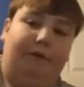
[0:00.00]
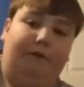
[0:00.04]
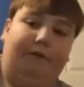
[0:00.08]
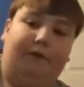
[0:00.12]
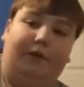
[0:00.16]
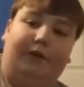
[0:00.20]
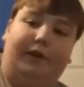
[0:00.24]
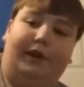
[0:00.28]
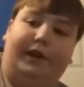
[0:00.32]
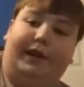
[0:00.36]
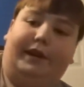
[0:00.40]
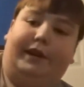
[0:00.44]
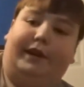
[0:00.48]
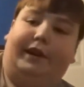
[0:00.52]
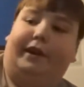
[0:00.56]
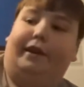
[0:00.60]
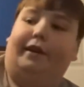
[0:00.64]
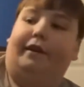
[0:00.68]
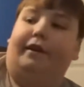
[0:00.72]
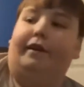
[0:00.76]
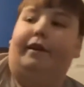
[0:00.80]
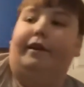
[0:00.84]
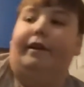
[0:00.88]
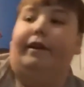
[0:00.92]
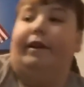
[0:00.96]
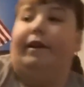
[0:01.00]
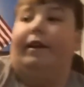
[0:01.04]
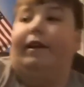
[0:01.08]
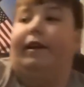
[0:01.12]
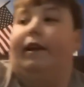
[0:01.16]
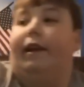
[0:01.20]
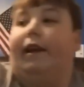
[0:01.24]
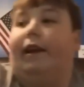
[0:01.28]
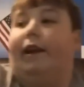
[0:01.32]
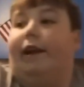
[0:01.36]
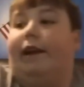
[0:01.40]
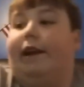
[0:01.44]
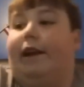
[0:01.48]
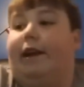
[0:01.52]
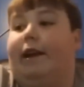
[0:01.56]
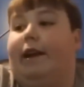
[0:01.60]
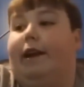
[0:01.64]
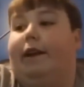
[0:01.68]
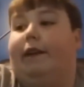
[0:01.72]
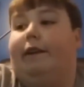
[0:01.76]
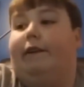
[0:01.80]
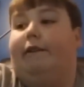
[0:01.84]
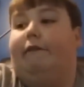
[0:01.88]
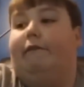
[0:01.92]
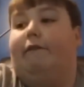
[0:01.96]
a whole spoonful in there.
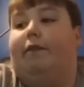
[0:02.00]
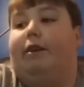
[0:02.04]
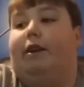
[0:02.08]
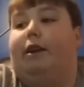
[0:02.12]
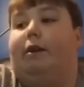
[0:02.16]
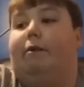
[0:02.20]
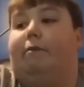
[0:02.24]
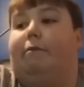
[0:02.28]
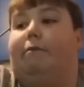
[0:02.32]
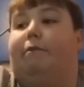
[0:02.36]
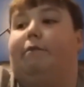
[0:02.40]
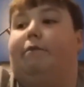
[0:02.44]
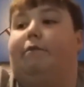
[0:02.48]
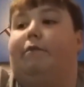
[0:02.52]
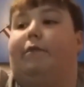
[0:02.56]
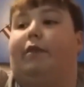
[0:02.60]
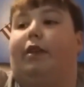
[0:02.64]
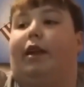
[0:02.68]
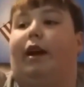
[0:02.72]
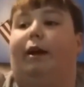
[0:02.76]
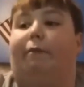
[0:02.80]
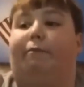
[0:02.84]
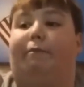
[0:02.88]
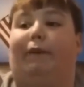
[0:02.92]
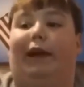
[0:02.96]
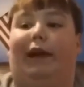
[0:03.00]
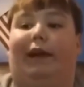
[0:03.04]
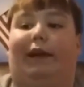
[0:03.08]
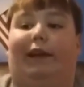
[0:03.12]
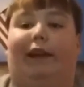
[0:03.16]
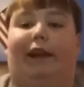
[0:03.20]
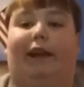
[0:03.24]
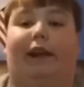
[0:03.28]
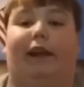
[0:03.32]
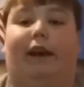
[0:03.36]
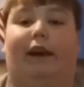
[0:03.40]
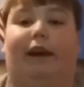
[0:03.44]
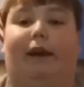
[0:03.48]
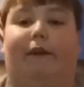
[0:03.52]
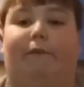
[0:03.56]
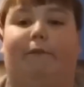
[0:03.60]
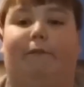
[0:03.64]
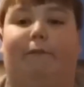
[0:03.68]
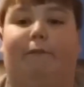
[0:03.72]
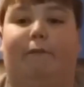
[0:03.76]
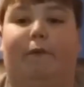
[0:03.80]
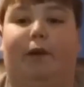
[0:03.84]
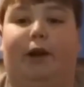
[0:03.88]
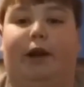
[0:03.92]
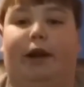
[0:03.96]
And we're going to mix it
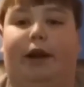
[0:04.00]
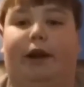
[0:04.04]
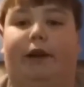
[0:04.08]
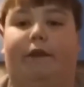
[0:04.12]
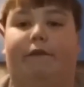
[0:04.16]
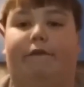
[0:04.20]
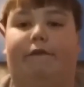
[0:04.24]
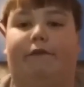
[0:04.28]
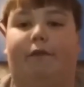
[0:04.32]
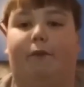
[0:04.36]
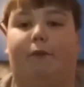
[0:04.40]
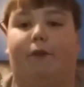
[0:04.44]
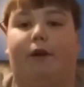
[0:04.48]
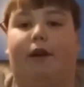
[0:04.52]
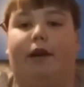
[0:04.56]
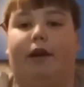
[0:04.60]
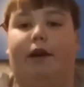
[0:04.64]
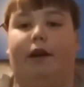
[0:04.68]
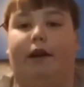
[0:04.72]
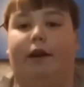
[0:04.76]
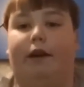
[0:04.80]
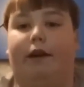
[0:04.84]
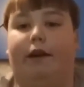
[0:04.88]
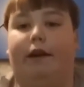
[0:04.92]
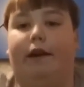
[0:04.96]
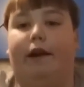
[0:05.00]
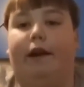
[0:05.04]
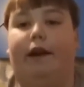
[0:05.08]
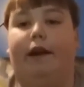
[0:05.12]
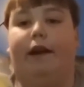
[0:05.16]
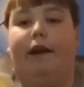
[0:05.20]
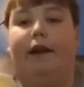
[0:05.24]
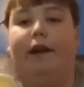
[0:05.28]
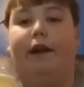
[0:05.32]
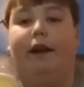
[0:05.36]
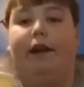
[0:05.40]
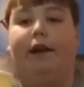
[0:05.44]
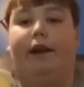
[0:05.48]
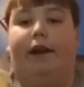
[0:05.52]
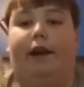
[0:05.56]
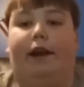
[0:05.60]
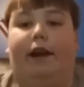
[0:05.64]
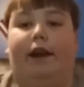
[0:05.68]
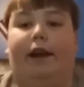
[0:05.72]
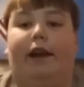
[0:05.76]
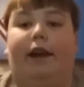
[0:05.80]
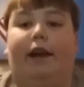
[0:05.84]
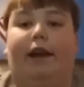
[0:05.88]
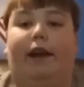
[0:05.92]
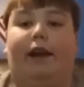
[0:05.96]
up with a fork. What the
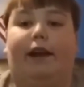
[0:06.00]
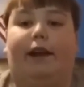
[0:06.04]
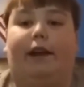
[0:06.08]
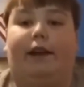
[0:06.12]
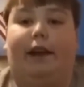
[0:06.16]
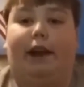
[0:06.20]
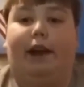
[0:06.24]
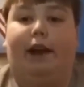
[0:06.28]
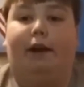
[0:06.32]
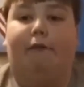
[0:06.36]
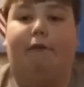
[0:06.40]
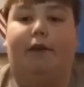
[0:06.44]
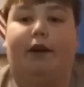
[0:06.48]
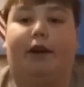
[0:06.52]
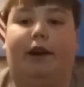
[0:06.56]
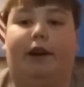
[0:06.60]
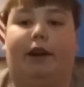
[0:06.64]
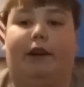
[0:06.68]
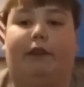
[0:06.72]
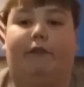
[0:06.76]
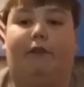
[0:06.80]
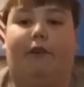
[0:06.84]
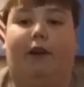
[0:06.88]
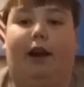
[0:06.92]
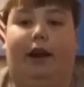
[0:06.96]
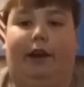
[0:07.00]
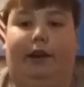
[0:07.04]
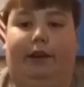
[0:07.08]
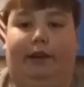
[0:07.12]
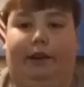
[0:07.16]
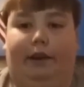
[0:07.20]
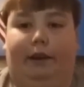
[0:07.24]
fuck? What is that juice?